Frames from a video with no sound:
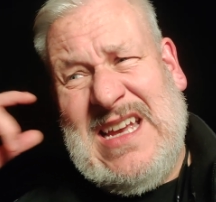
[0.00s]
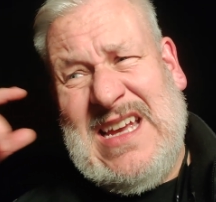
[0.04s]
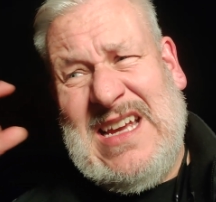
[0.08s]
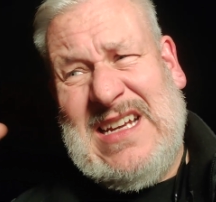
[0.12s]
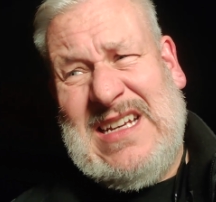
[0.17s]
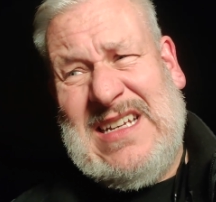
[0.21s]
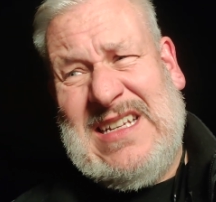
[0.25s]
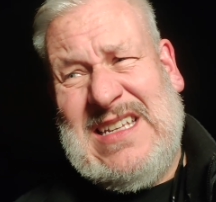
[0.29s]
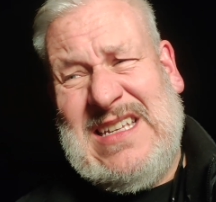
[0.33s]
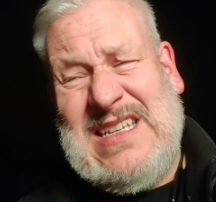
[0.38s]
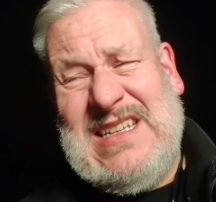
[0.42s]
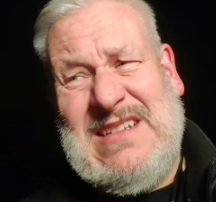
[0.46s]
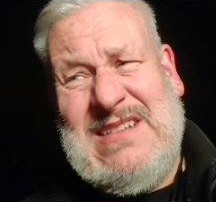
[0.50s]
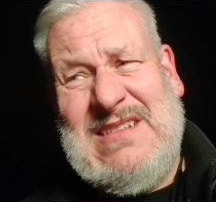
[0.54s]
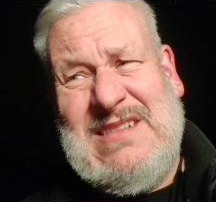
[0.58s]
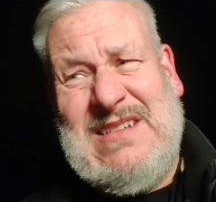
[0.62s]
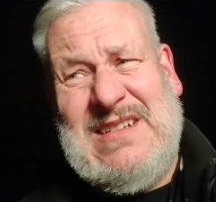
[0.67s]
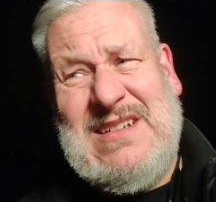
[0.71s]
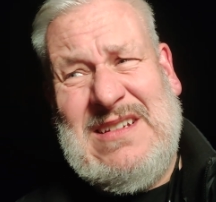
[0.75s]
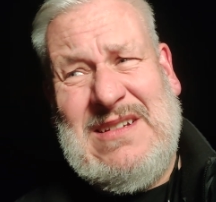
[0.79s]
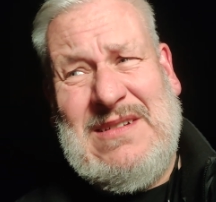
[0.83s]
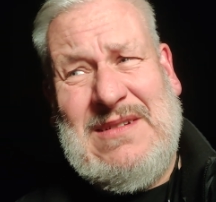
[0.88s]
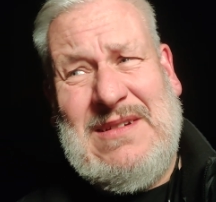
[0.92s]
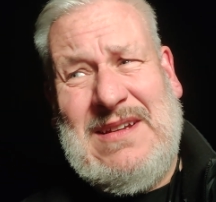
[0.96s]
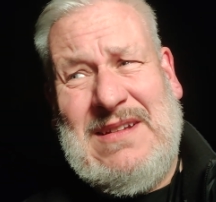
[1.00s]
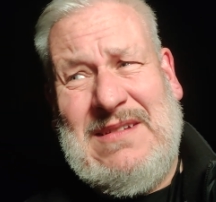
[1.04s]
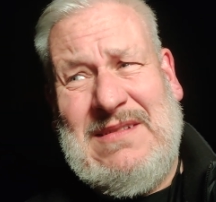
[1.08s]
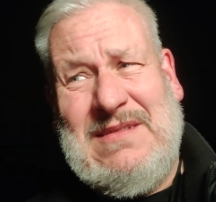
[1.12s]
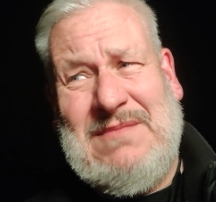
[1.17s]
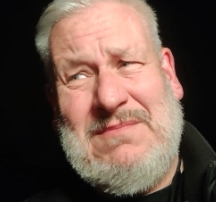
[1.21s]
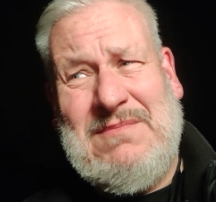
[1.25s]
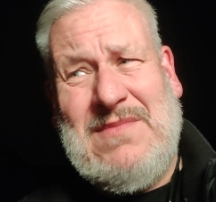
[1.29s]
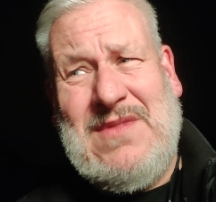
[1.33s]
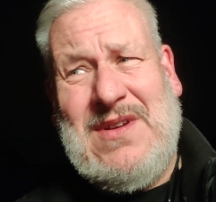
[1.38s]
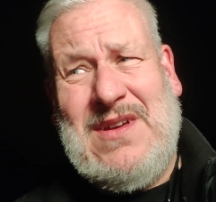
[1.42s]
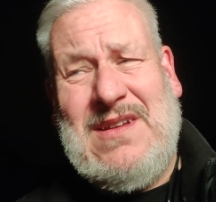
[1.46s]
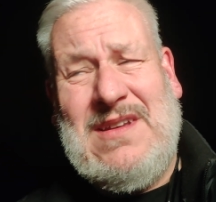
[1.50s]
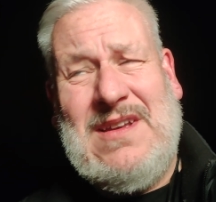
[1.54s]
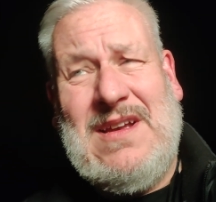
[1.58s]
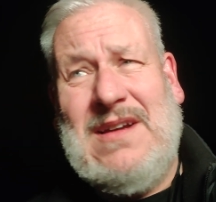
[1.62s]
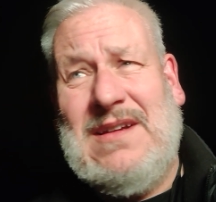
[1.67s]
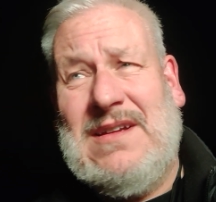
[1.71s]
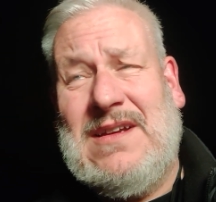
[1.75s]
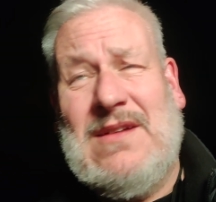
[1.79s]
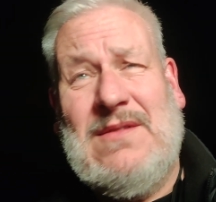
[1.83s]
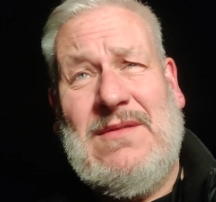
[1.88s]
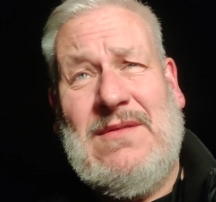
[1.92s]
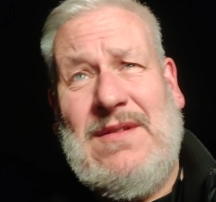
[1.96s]
I
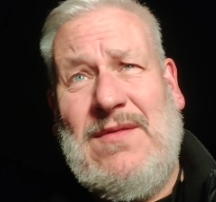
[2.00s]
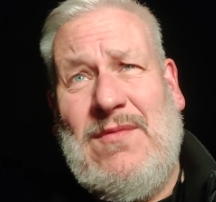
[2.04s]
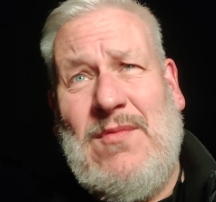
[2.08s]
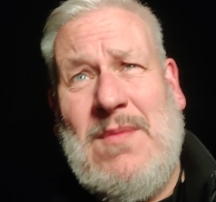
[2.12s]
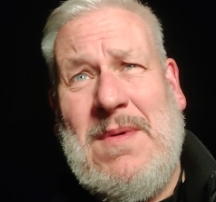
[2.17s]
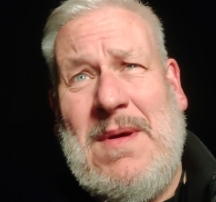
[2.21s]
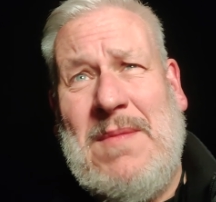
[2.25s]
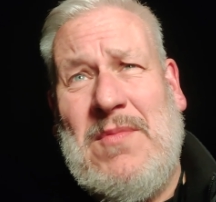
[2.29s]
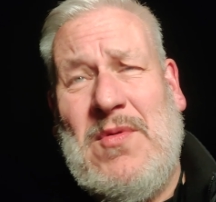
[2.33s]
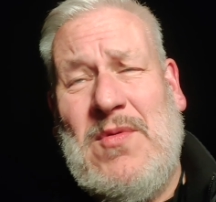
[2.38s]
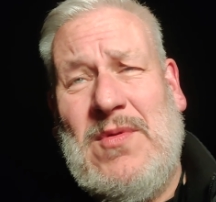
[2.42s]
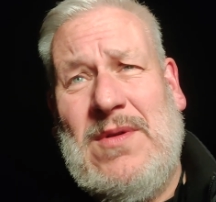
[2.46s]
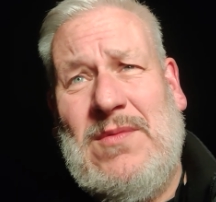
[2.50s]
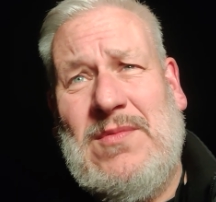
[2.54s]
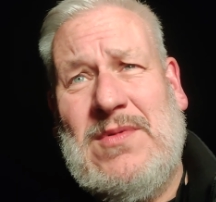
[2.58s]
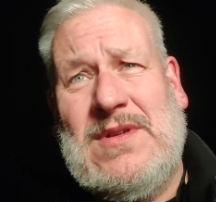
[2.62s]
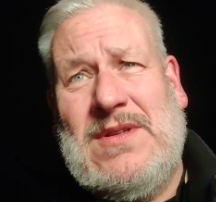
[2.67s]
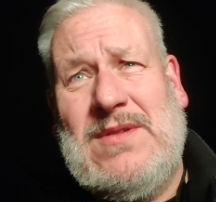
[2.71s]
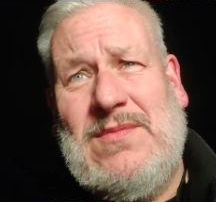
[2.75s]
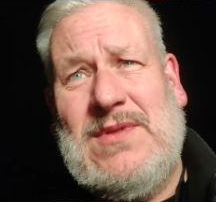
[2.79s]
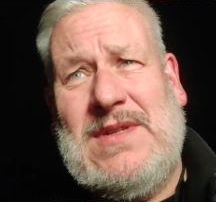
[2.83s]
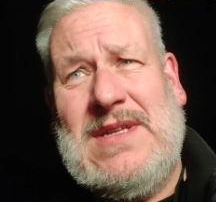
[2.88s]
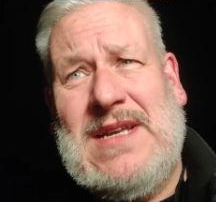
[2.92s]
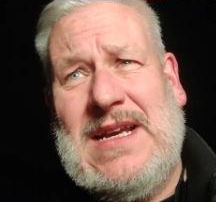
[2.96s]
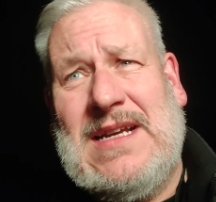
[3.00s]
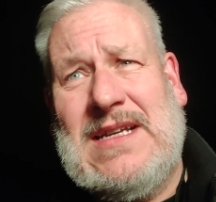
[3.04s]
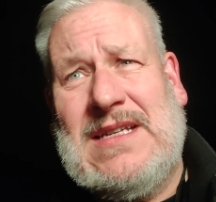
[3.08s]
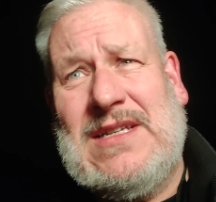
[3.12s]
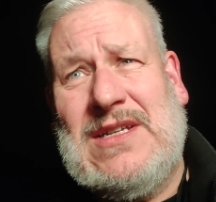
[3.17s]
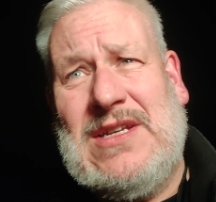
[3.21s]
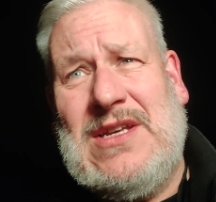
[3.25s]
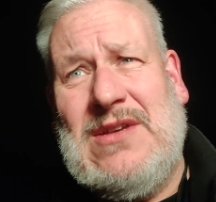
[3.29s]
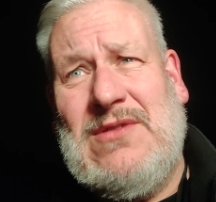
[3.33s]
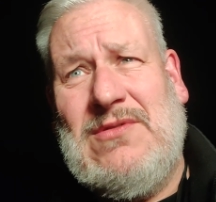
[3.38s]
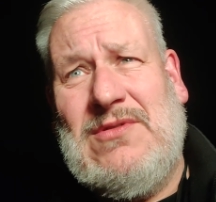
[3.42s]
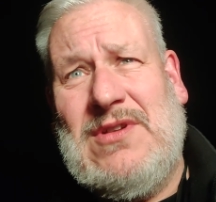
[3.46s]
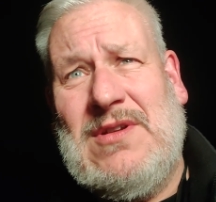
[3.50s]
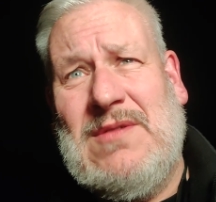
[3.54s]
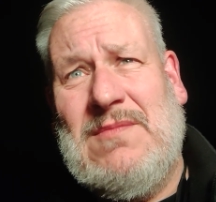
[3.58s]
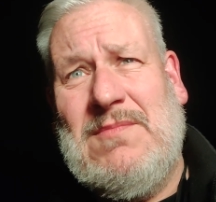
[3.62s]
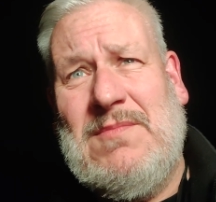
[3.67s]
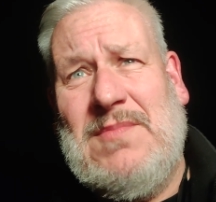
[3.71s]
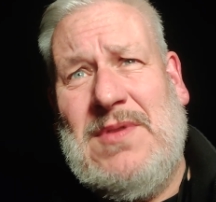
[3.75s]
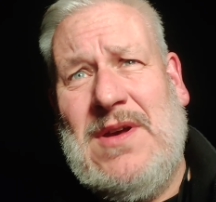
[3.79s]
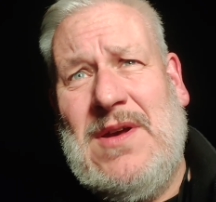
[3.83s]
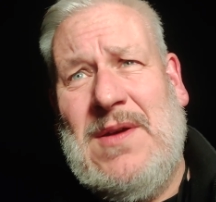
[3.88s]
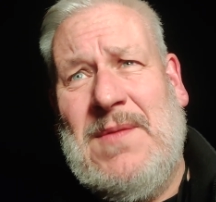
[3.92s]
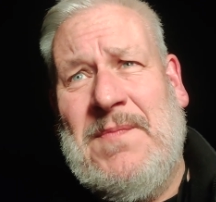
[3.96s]
can't even remember what it was. It wasn't
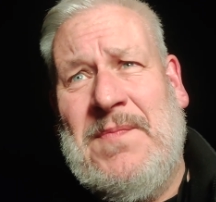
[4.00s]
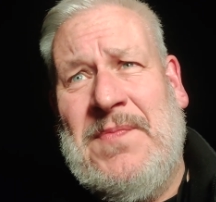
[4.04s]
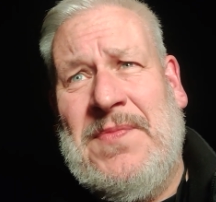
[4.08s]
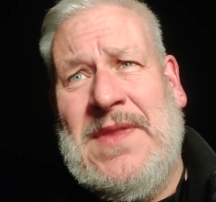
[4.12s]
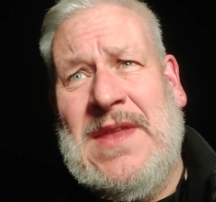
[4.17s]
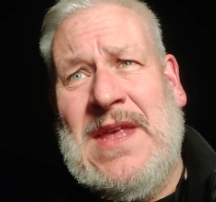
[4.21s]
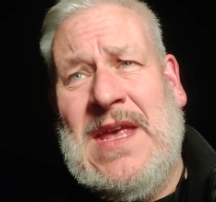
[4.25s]
execution, but